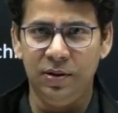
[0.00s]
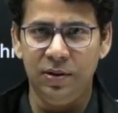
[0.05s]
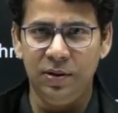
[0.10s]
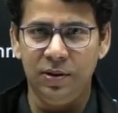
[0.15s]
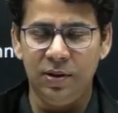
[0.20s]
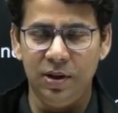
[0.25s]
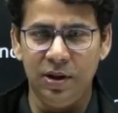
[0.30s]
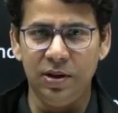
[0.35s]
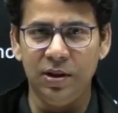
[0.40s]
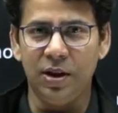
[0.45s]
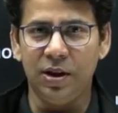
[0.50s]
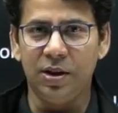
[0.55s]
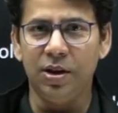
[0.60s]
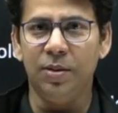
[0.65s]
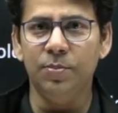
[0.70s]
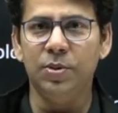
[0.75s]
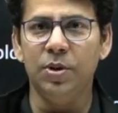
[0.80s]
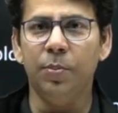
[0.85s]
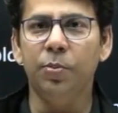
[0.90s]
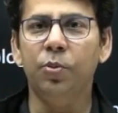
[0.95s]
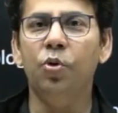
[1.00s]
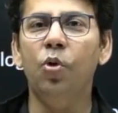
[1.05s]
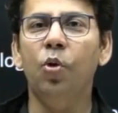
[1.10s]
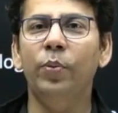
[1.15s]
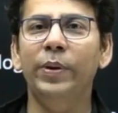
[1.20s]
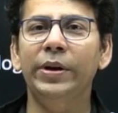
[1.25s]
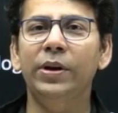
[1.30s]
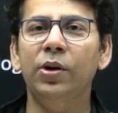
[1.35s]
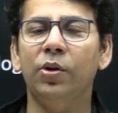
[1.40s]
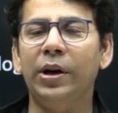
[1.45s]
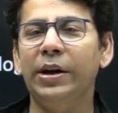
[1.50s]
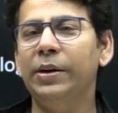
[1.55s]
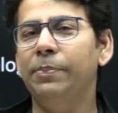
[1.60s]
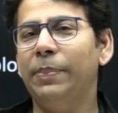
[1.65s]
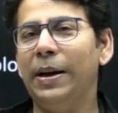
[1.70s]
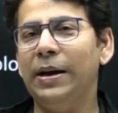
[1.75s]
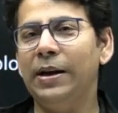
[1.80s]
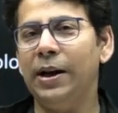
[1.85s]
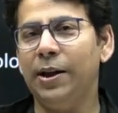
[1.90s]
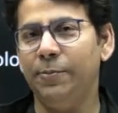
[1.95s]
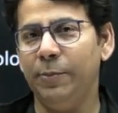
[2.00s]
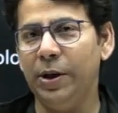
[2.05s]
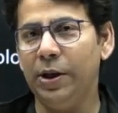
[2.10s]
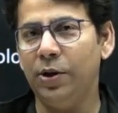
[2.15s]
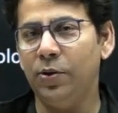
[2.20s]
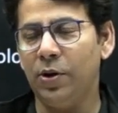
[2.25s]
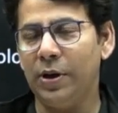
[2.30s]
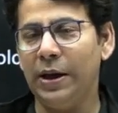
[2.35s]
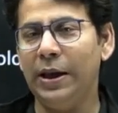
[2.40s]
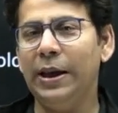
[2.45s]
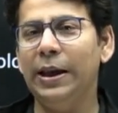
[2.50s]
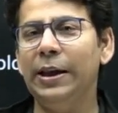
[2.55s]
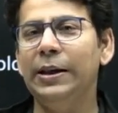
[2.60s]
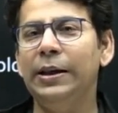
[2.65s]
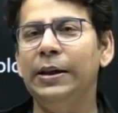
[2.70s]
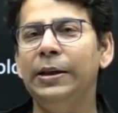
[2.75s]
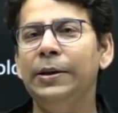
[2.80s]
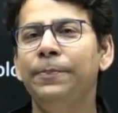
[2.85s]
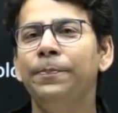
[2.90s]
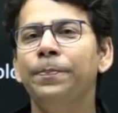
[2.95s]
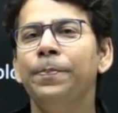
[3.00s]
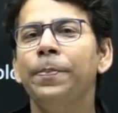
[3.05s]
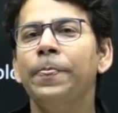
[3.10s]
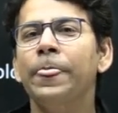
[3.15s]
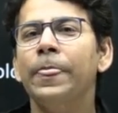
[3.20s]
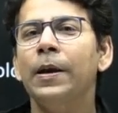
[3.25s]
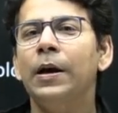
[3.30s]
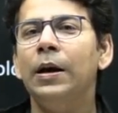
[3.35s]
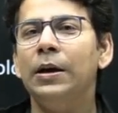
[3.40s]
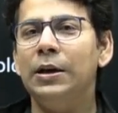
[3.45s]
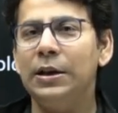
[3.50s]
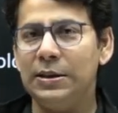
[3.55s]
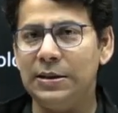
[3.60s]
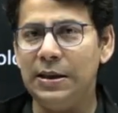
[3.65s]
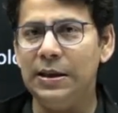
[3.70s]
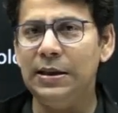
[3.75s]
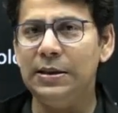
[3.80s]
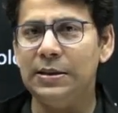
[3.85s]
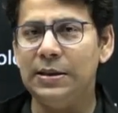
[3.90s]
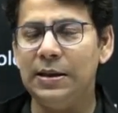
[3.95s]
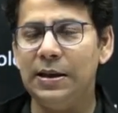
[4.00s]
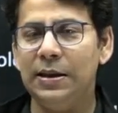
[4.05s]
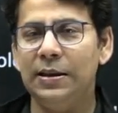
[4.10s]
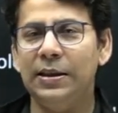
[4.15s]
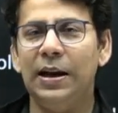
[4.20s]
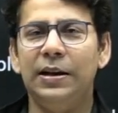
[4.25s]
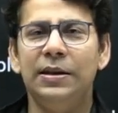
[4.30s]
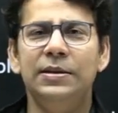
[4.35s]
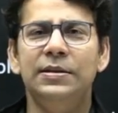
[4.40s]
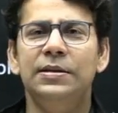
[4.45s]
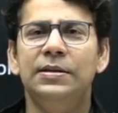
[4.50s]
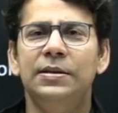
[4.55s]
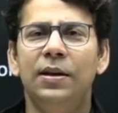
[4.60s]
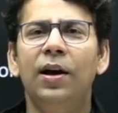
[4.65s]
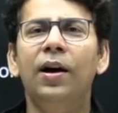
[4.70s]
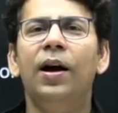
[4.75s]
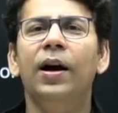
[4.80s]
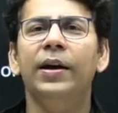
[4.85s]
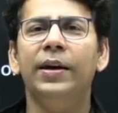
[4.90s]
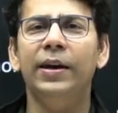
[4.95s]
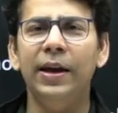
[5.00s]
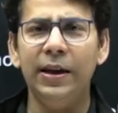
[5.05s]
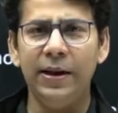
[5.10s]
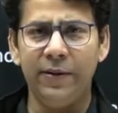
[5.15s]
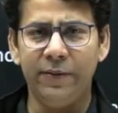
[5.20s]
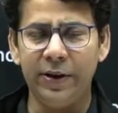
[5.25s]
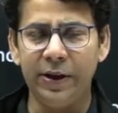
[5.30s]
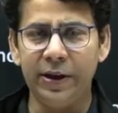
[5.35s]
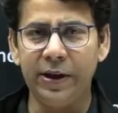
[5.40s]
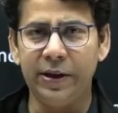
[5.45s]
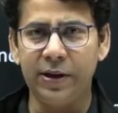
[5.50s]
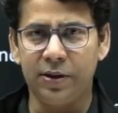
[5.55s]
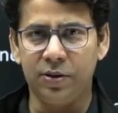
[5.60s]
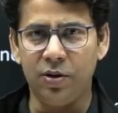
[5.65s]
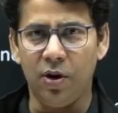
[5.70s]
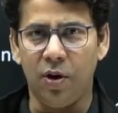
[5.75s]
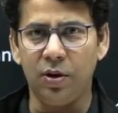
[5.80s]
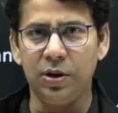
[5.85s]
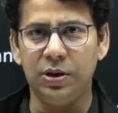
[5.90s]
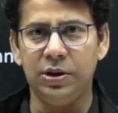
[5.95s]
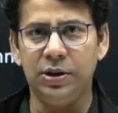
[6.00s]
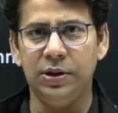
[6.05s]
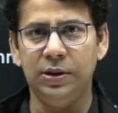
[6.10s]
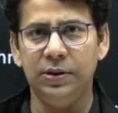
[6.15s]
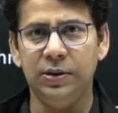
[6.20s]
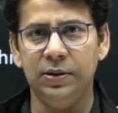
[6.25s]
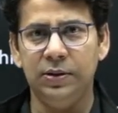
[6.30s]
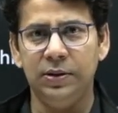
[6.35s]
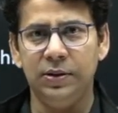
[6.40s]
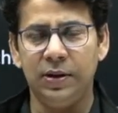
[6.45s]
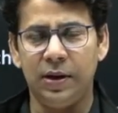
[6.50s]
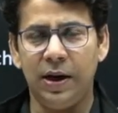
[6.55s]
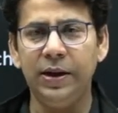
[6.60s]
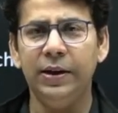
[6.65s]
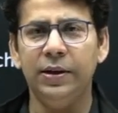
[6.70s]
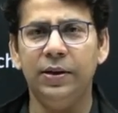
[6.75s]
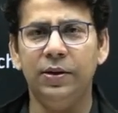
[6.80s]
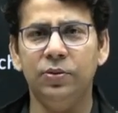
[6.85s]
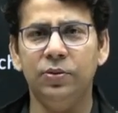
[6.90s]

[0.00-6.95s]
in the terms of COVID or any pandemic or any disease, that is again everyday technology, right? So,